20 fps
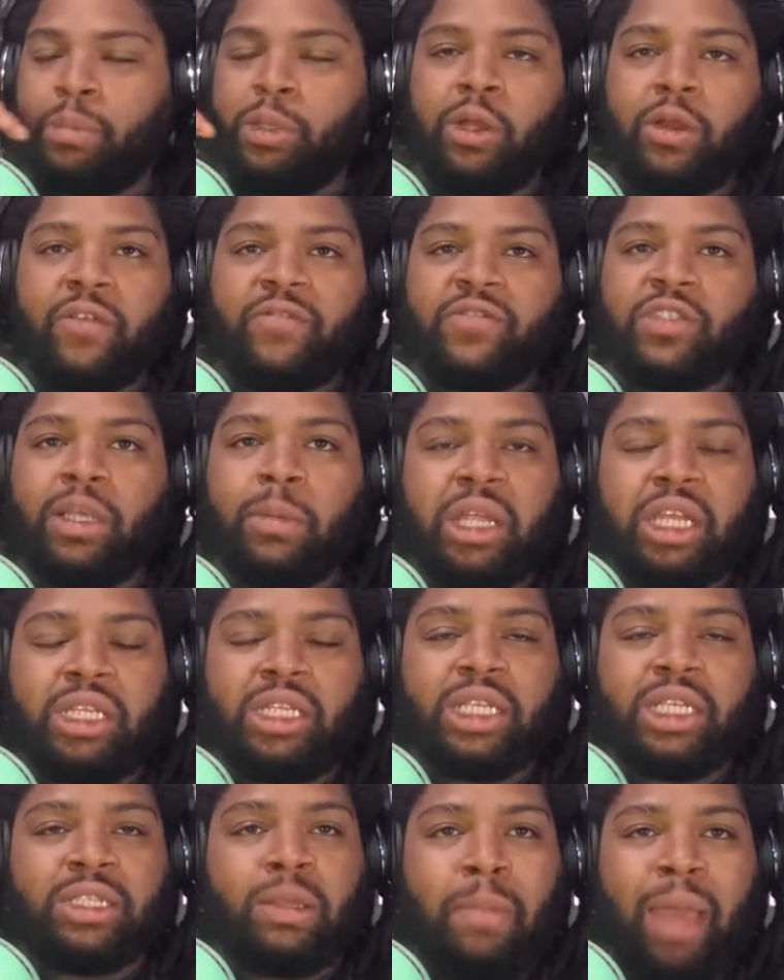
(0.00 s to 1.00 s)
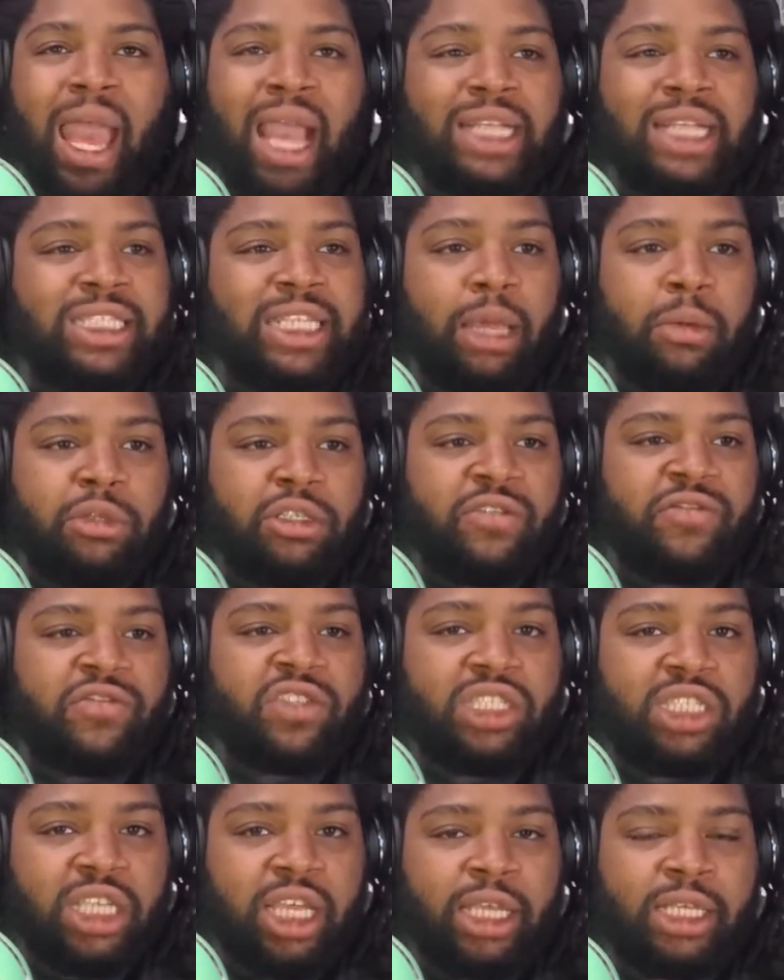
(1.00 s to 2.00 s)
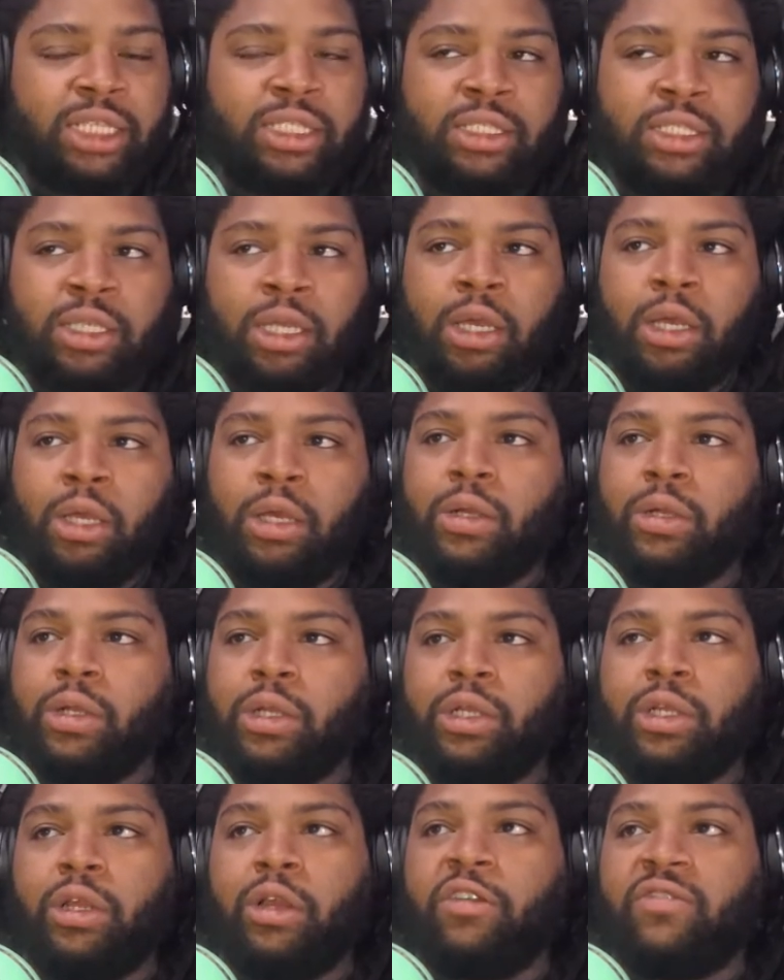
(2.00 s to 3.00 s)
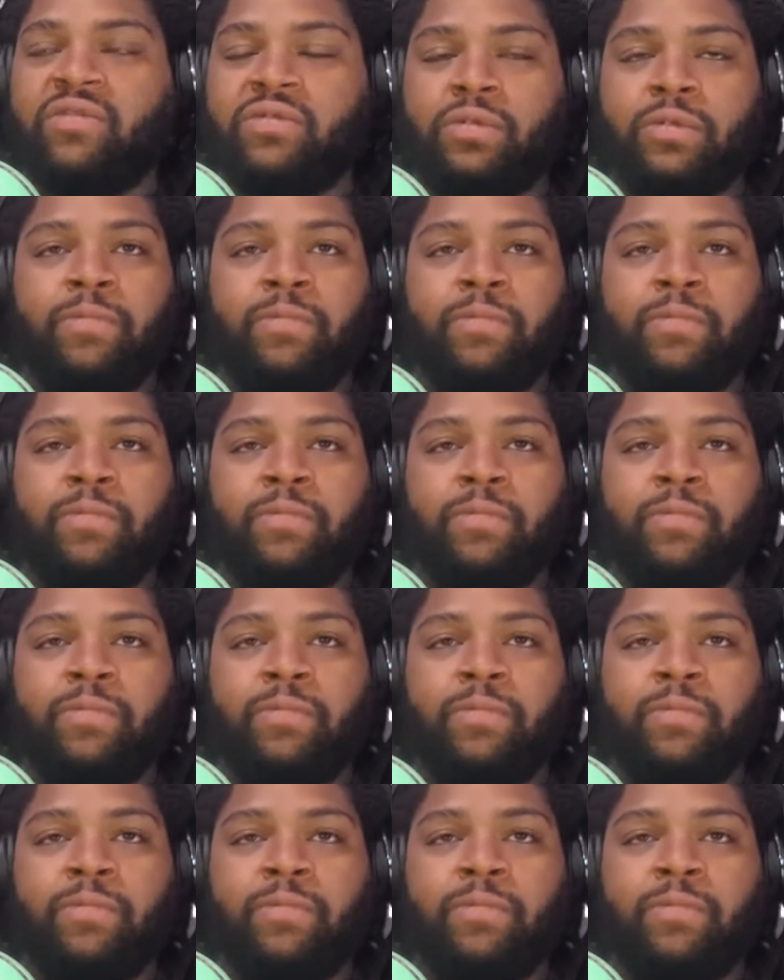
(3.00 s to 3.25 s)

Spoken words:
if somebody does a max damage of 6, or if,